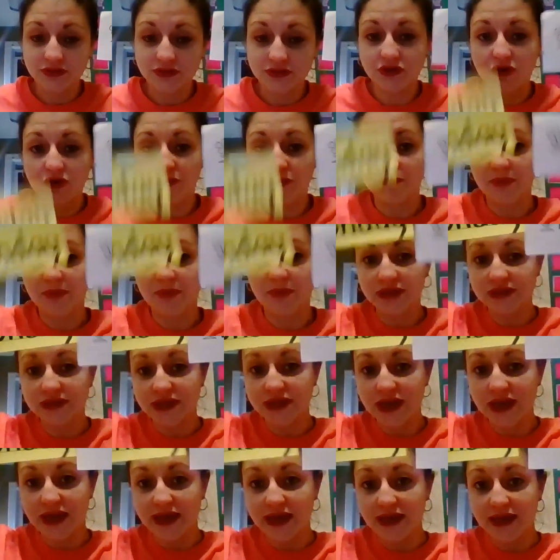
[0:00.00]
So
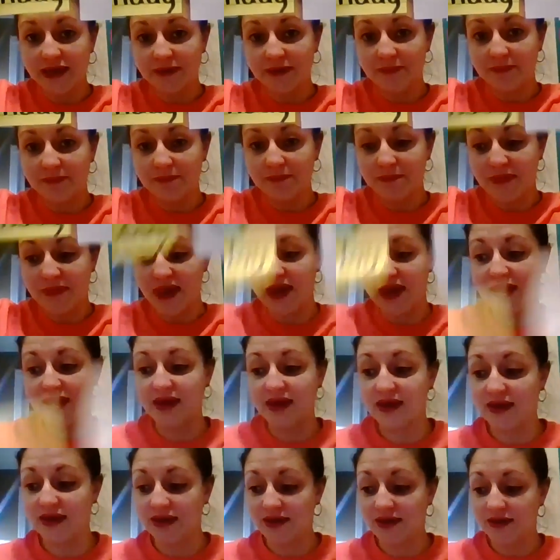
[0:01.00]
Monday,
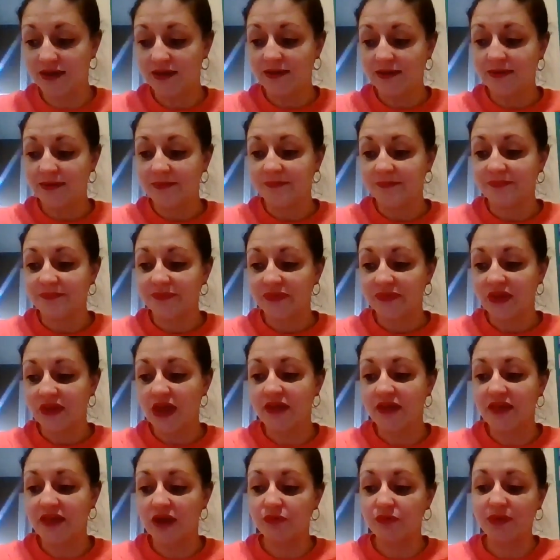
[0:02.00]
May,
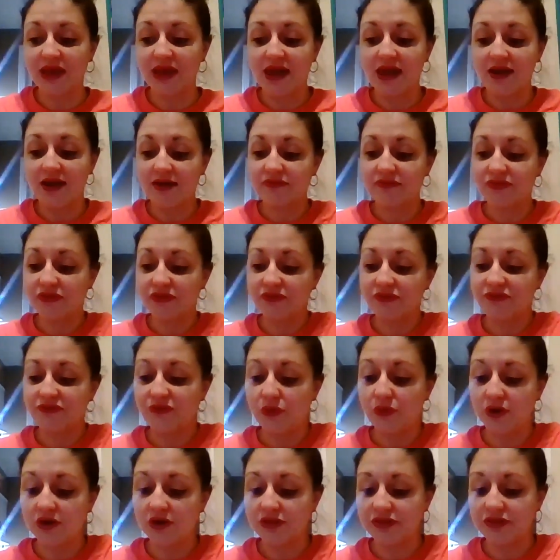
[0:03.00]
and then we have the
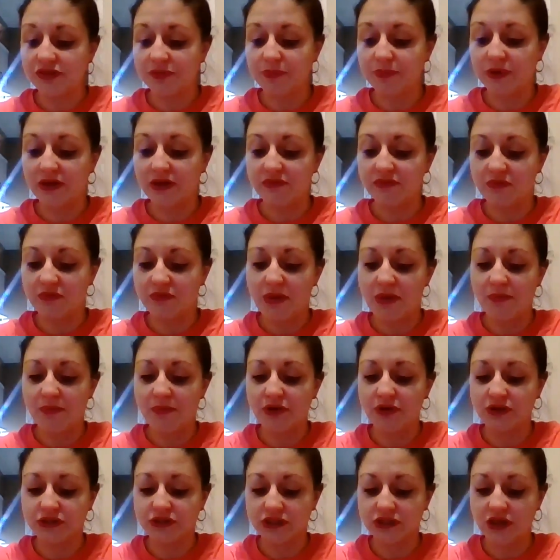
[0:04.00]
fourth, but
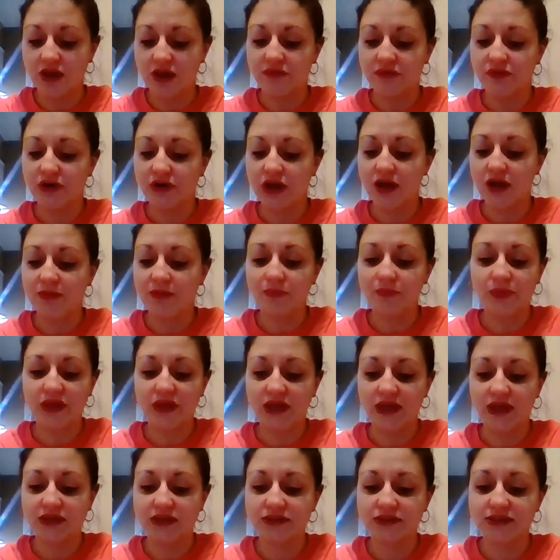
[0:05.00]
remember it's covered up, we
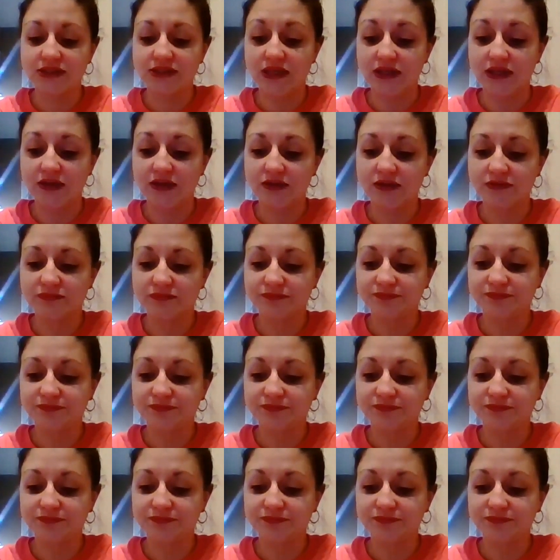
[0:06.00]
can't see it.